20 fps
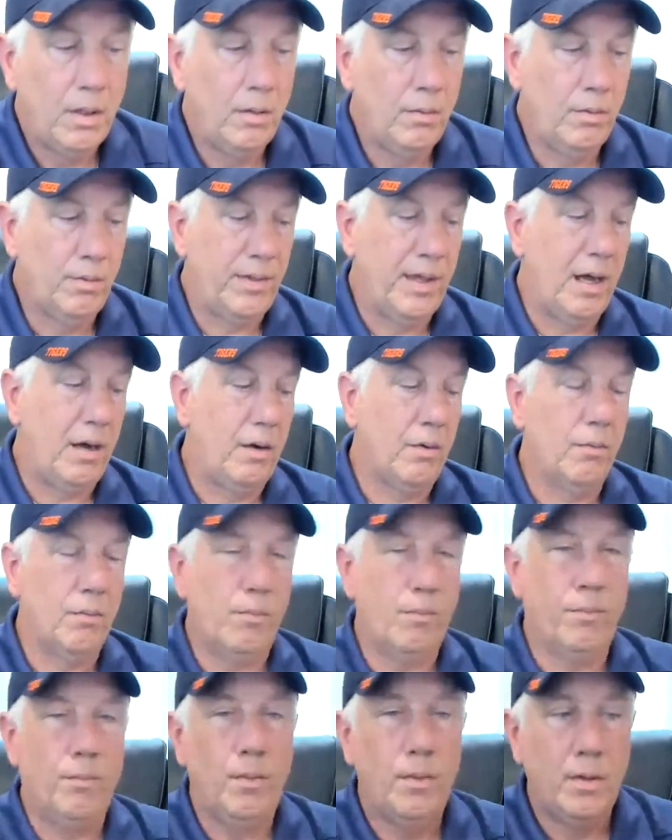without
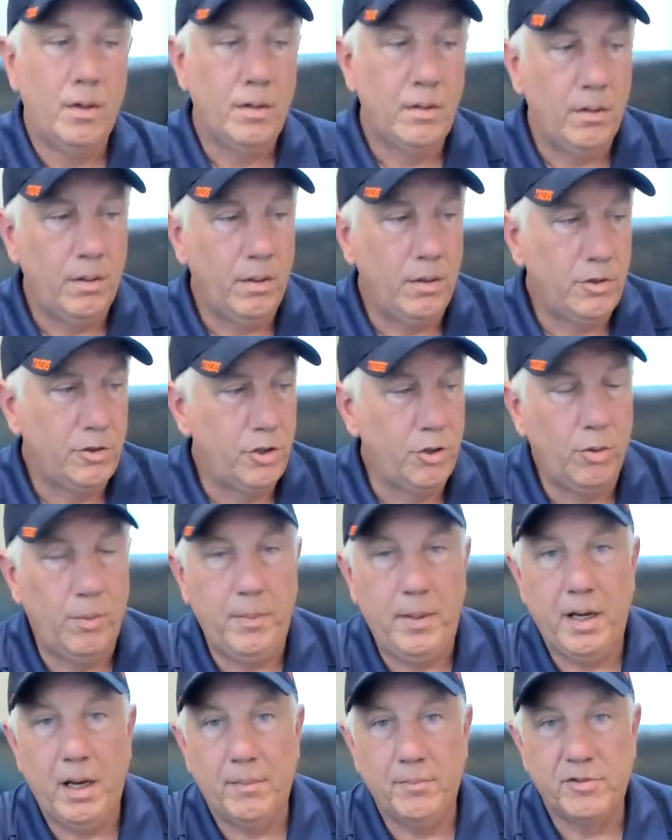chewing
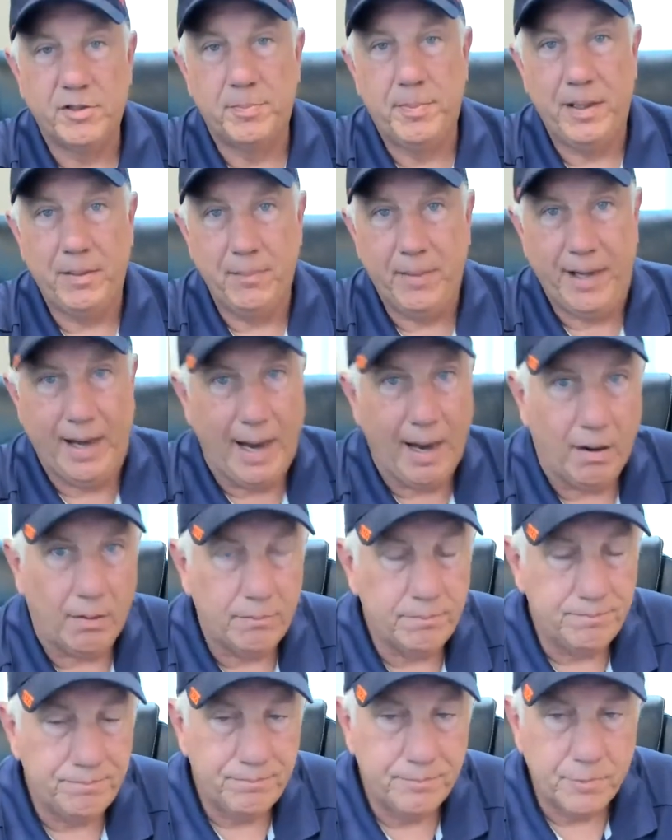me up and spitting me out.
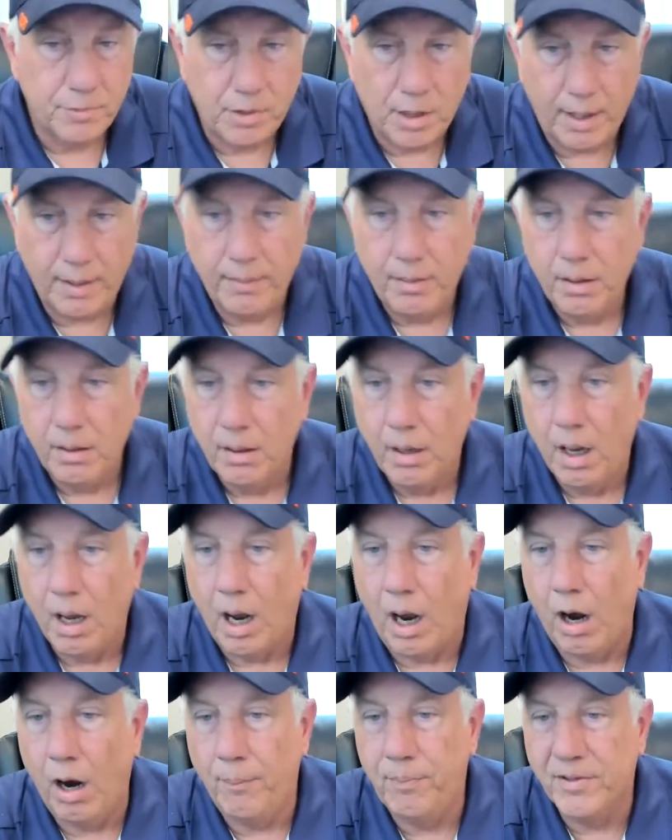Okay.
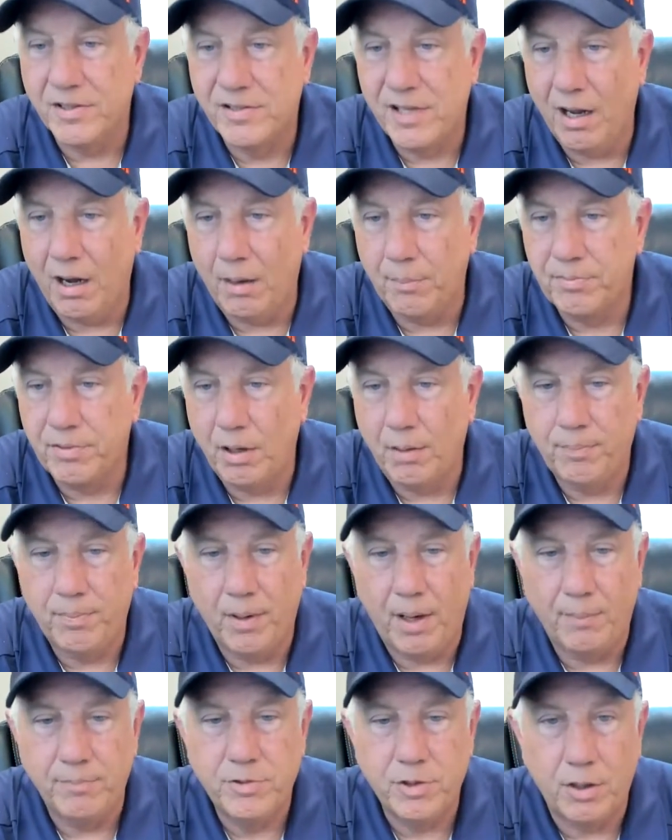I hope this helps.
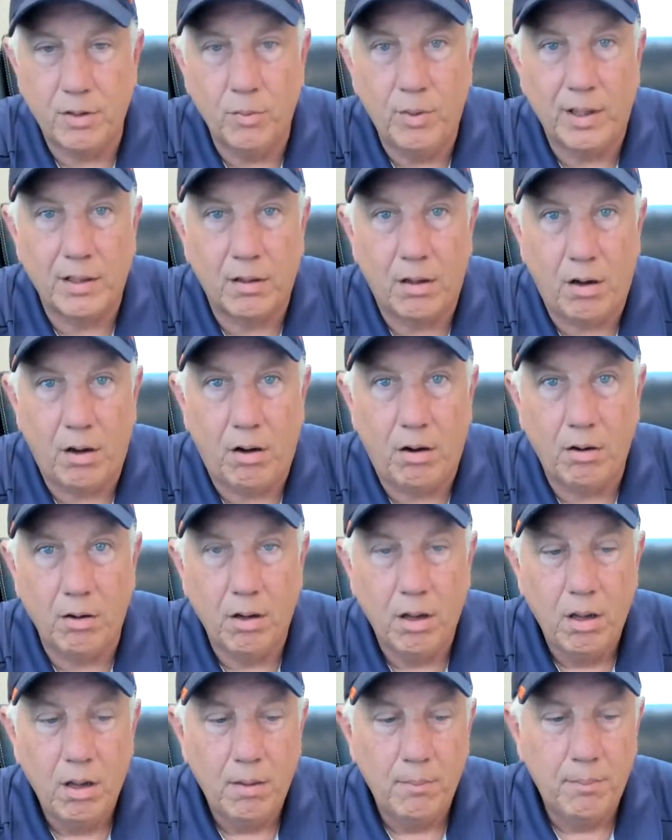I'm sure it went
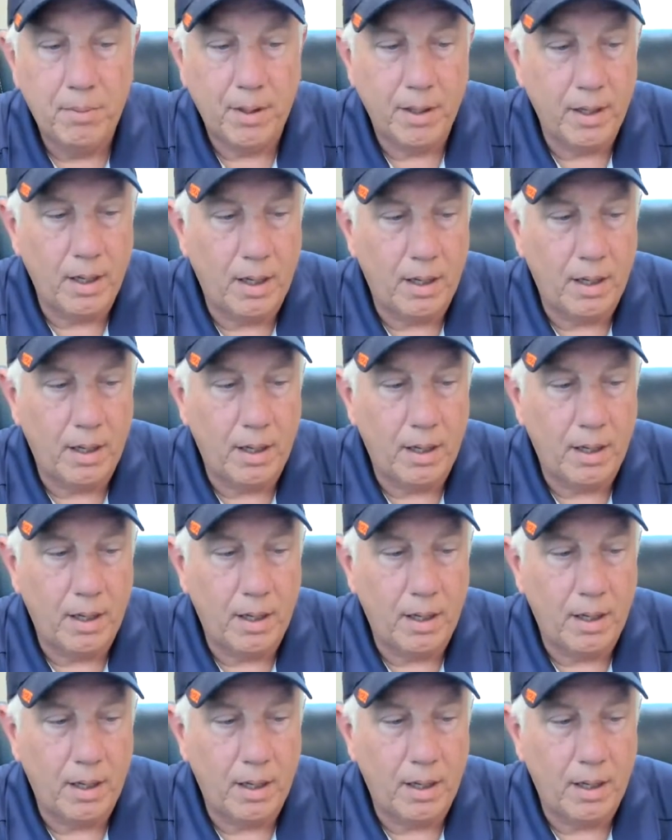long, but